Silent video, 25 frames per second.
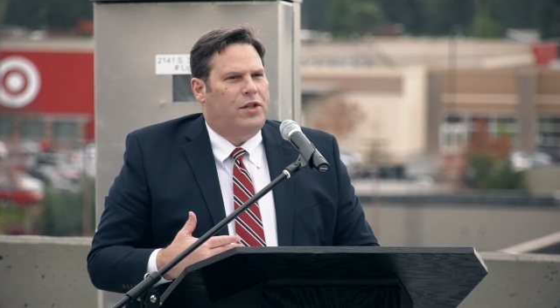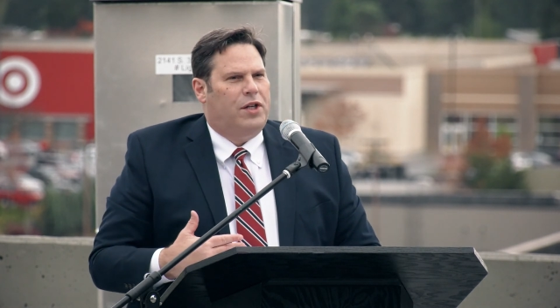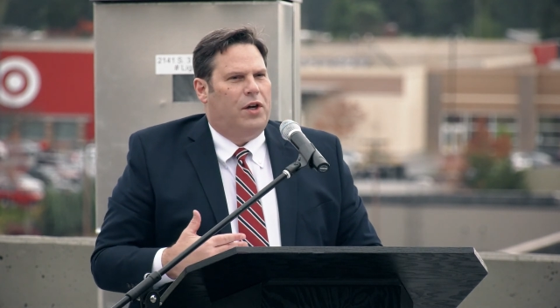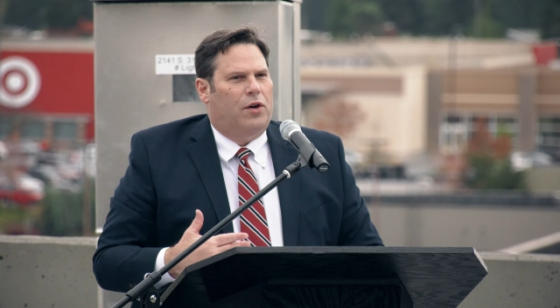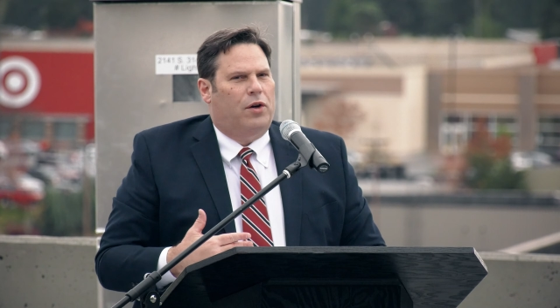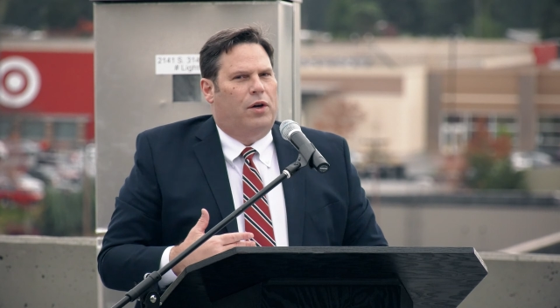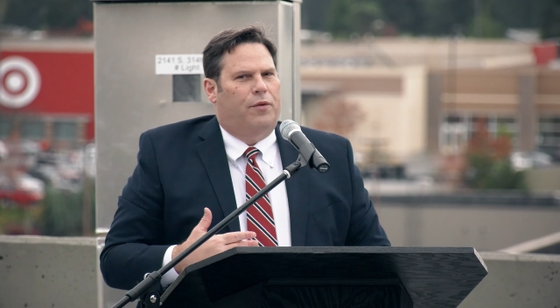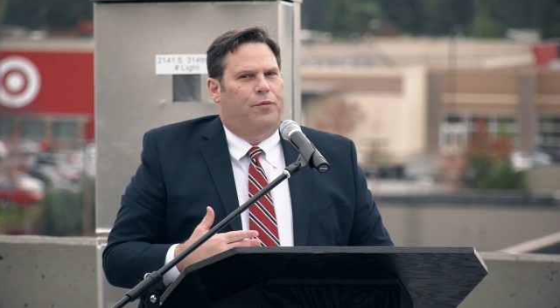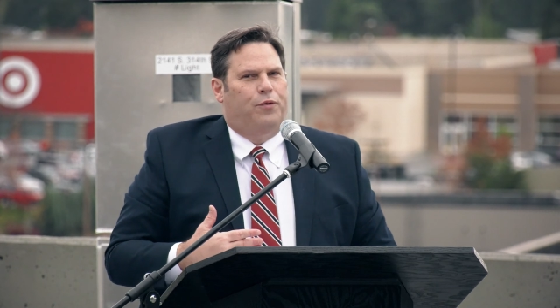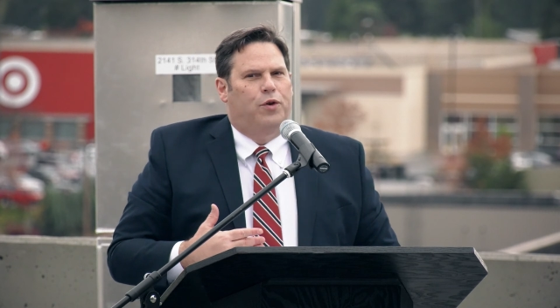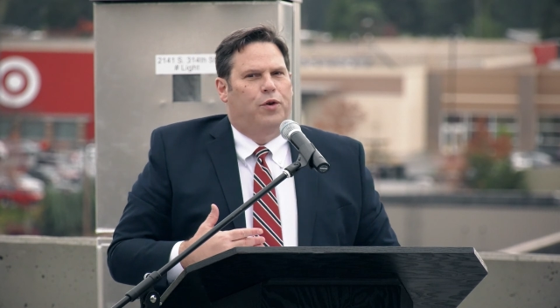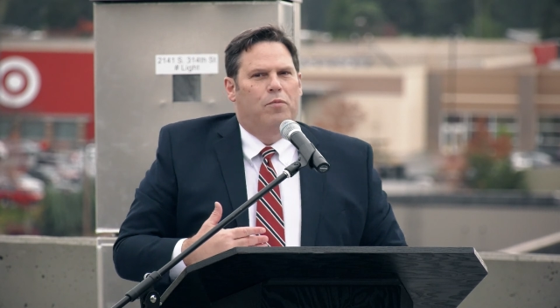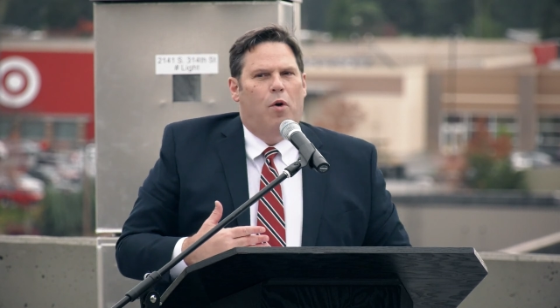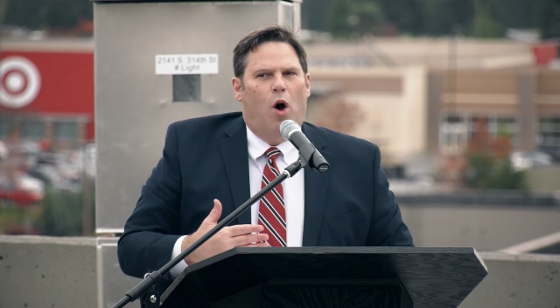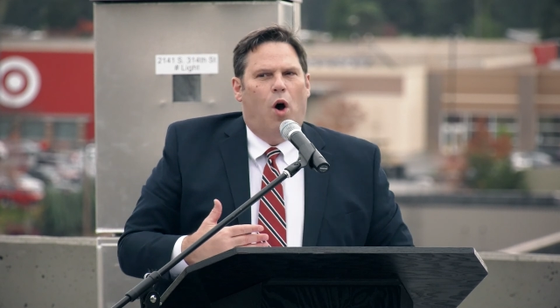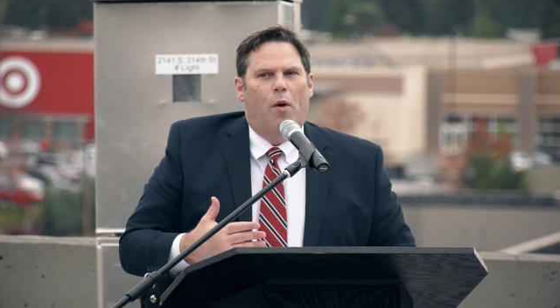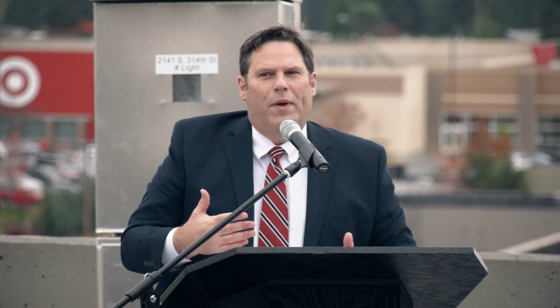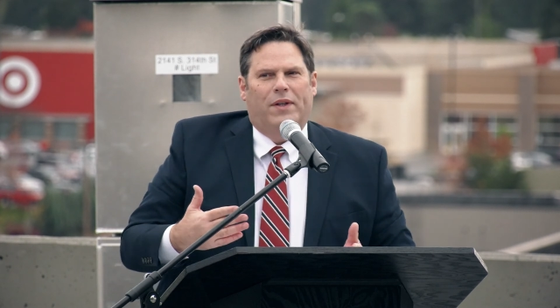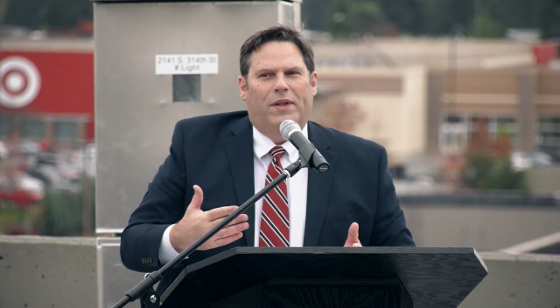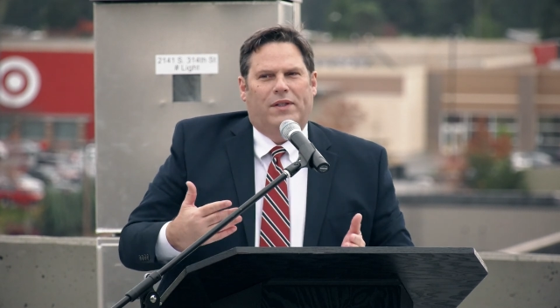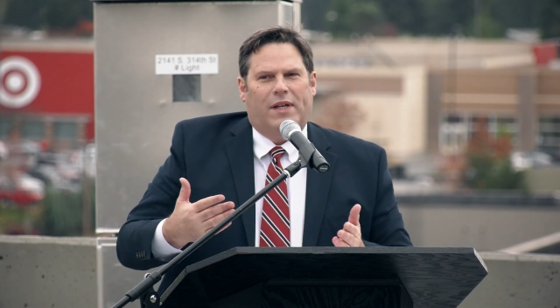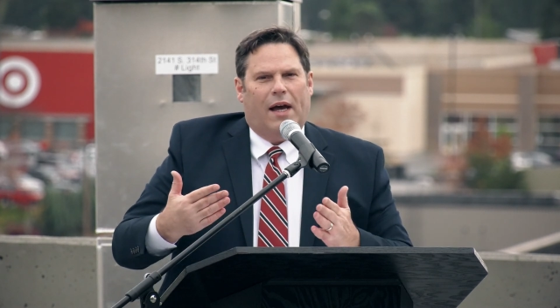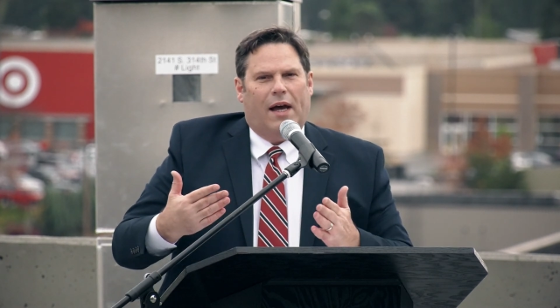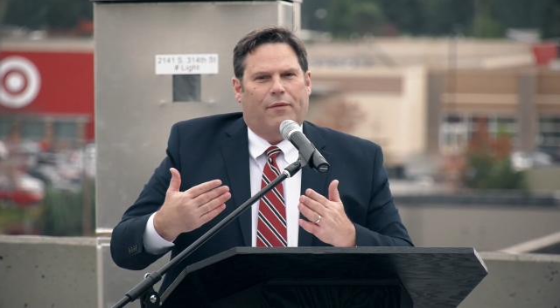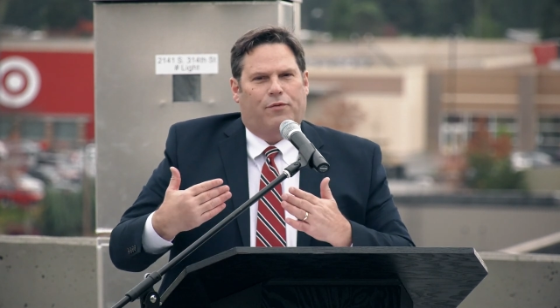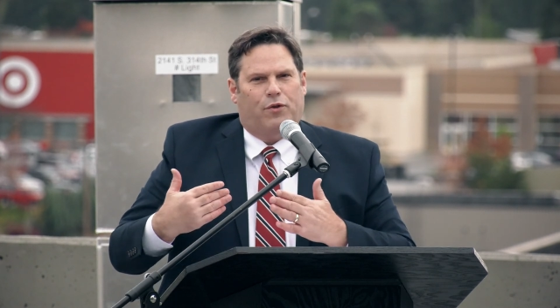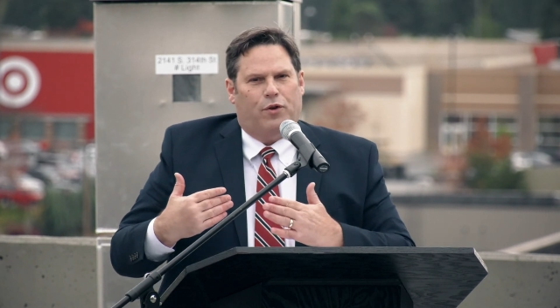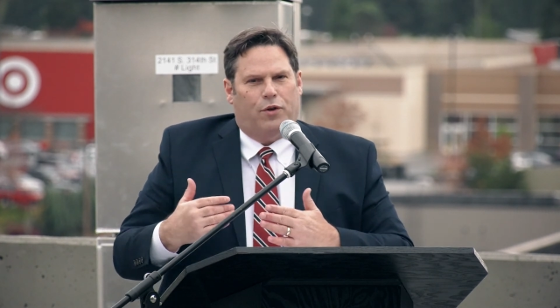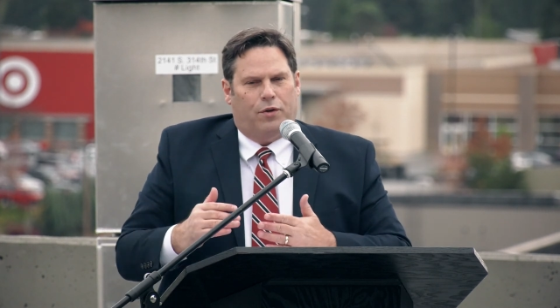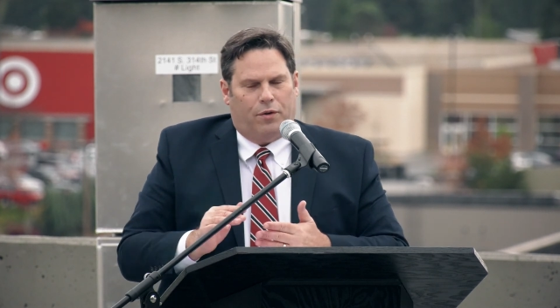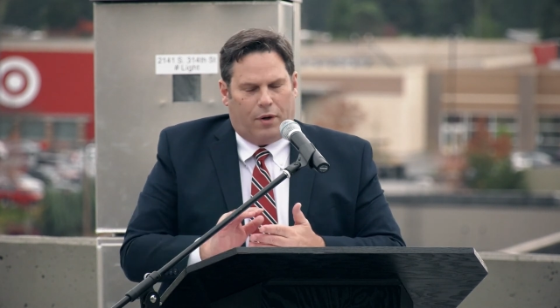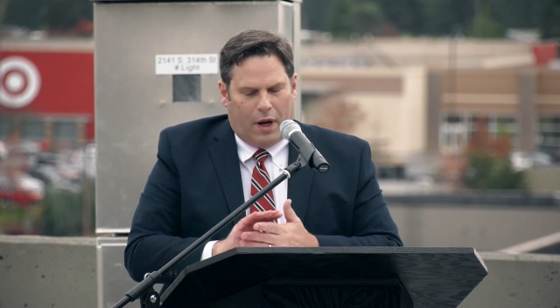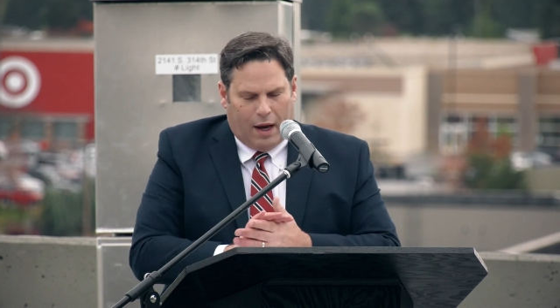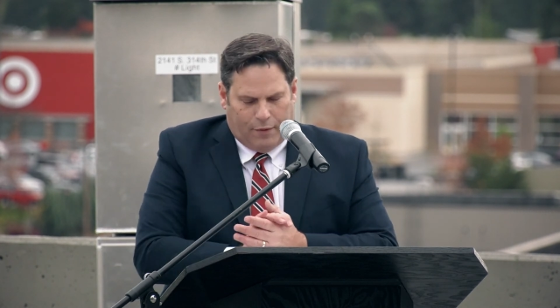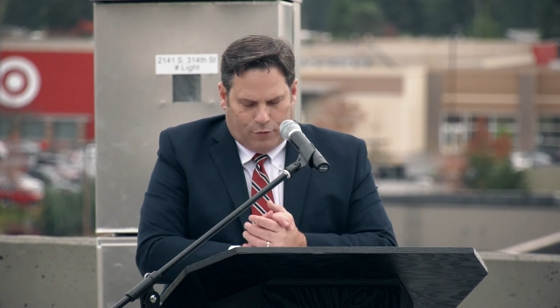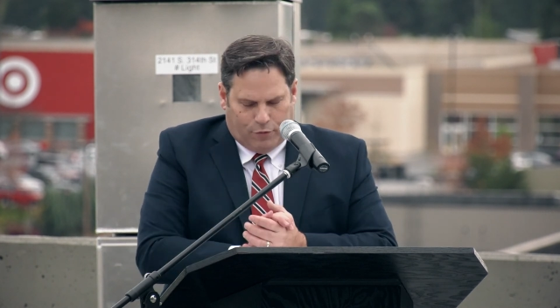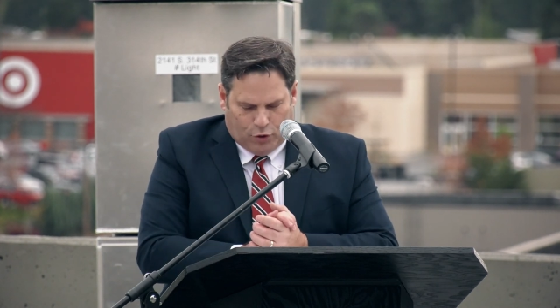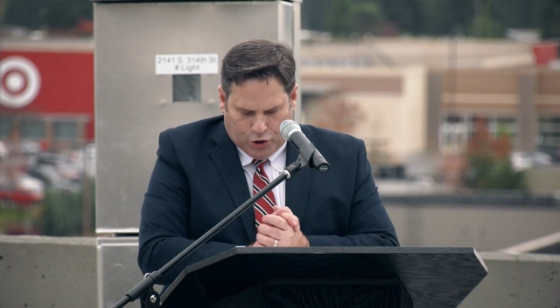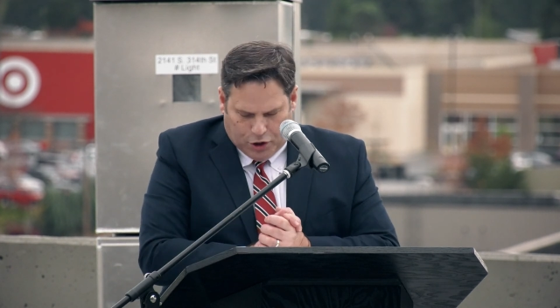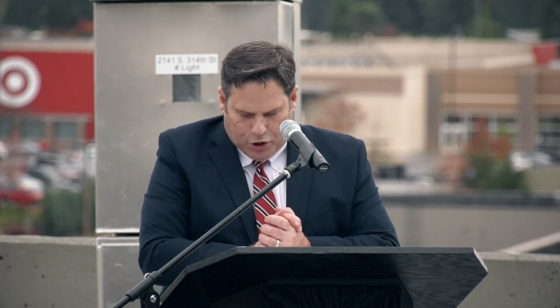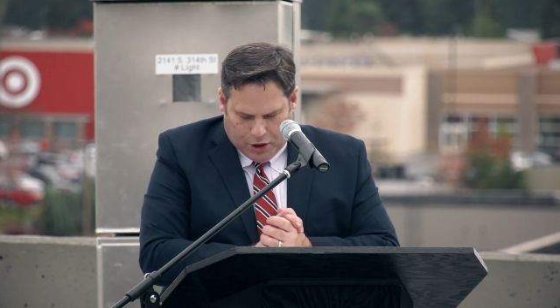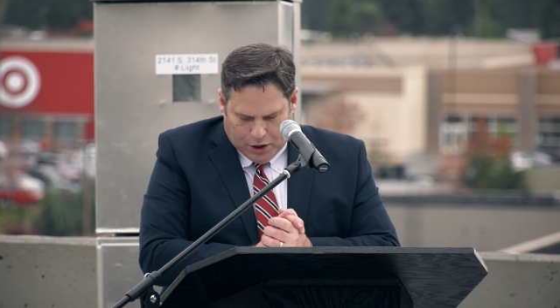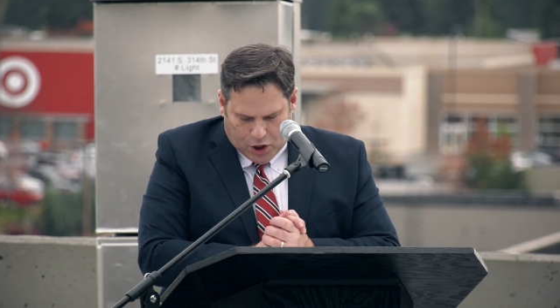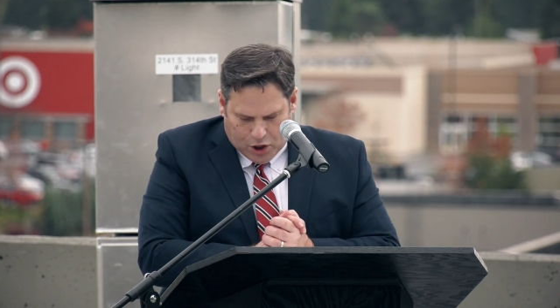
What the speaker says: here in a few moments after she